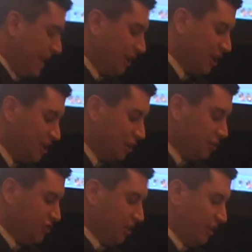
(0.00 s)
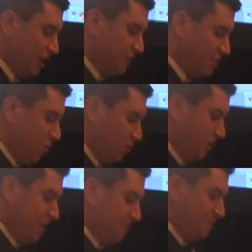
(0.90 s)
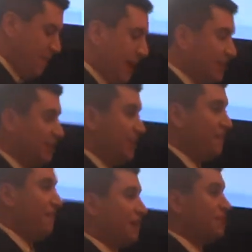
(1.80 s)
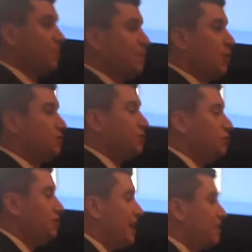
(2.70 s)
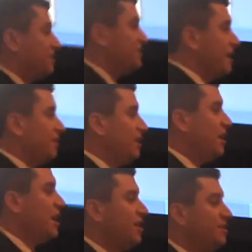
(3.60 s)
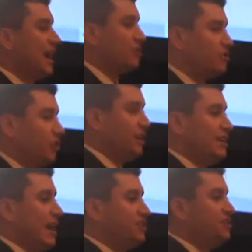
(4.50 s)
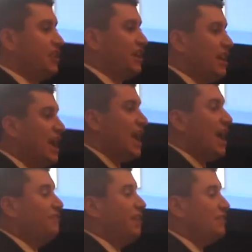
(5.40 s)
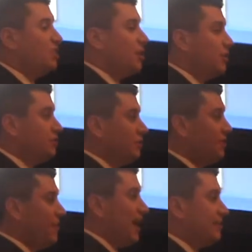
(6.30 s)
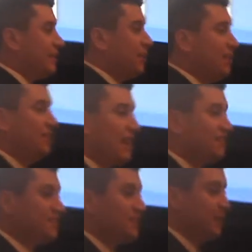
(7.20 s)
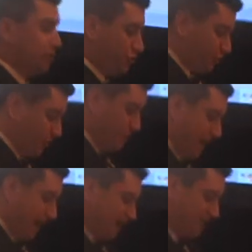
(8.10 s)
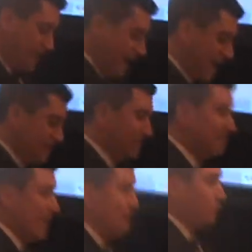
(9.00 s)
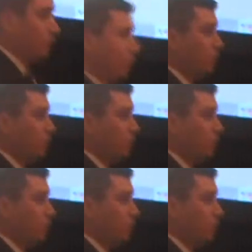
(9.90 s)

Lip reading: In conclusion, it is important to keep in mind that the effects of Proposal 2007-30-C have yet to go into effect, and we have yet to see their true impact, as this April